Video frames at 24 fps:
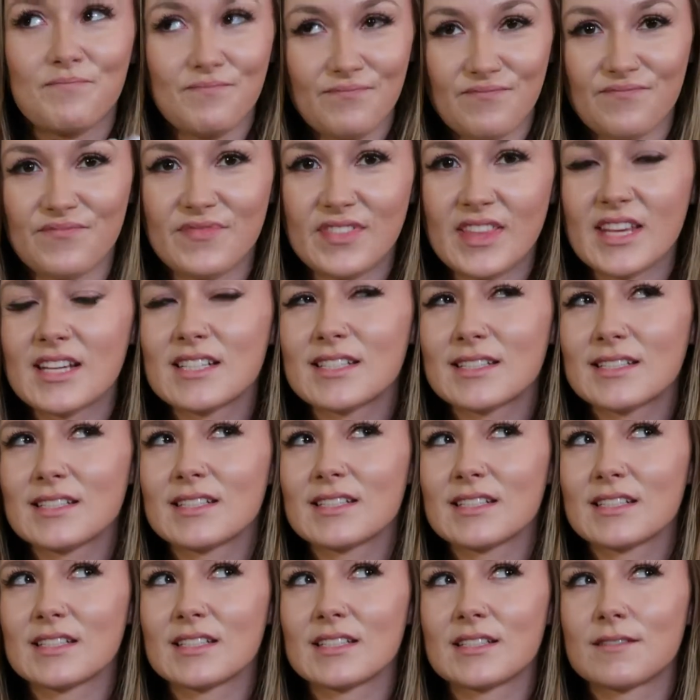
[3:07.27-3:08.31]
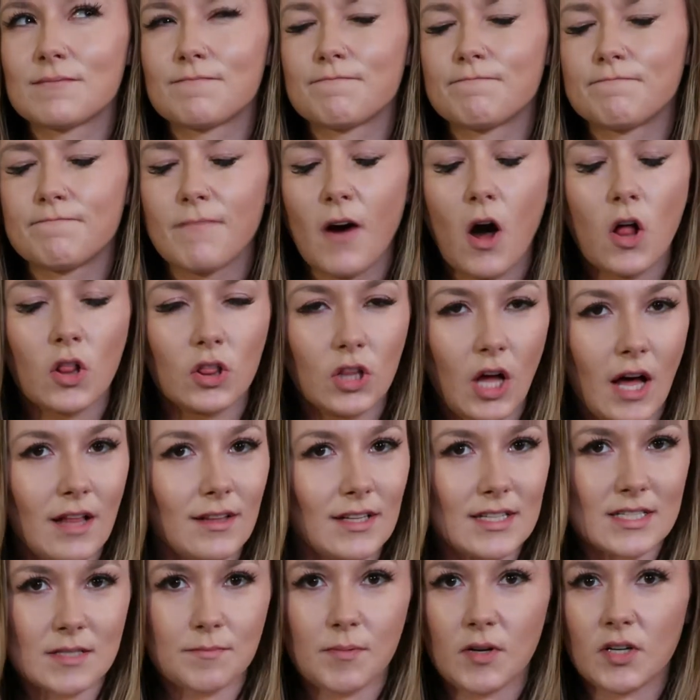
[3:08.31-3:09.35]
This is a lot
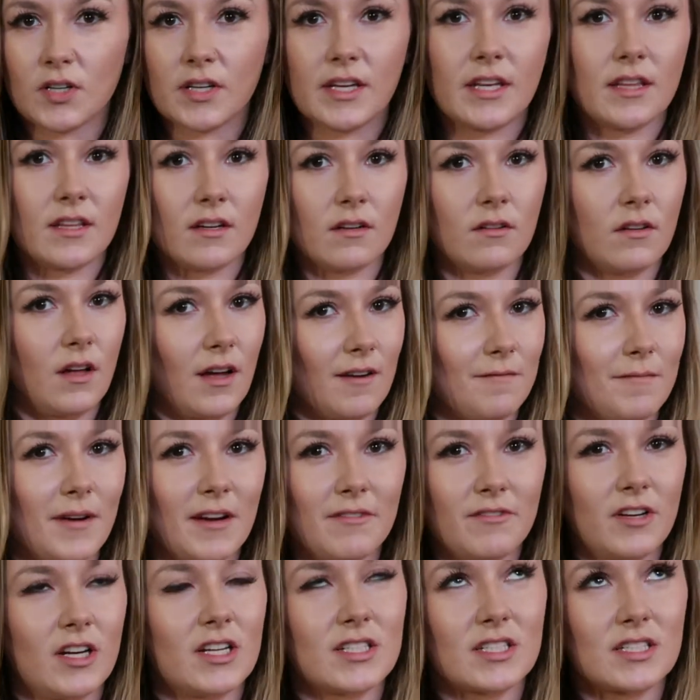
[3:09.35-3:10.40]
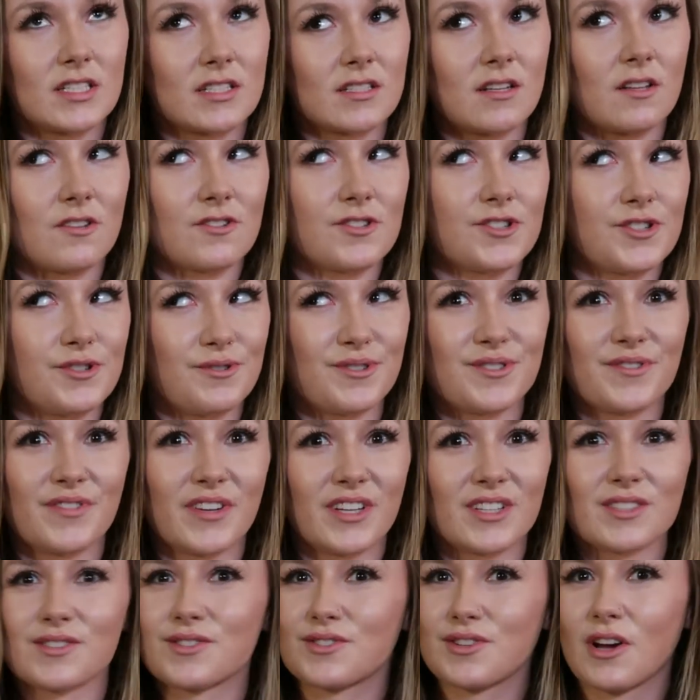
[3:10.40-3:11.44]
less bulky than a lot of my fiance's other shoes
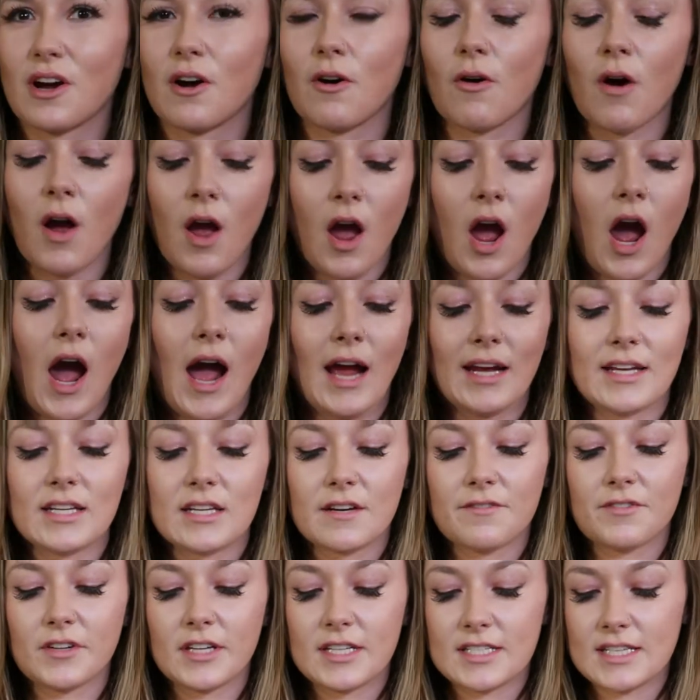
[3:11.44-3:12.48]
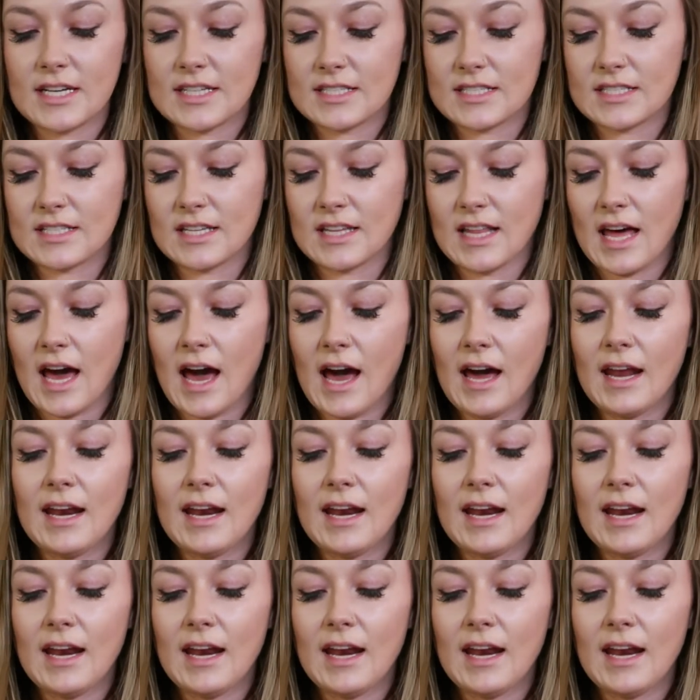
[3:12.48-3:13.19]
feel. So I can definitely attest to that.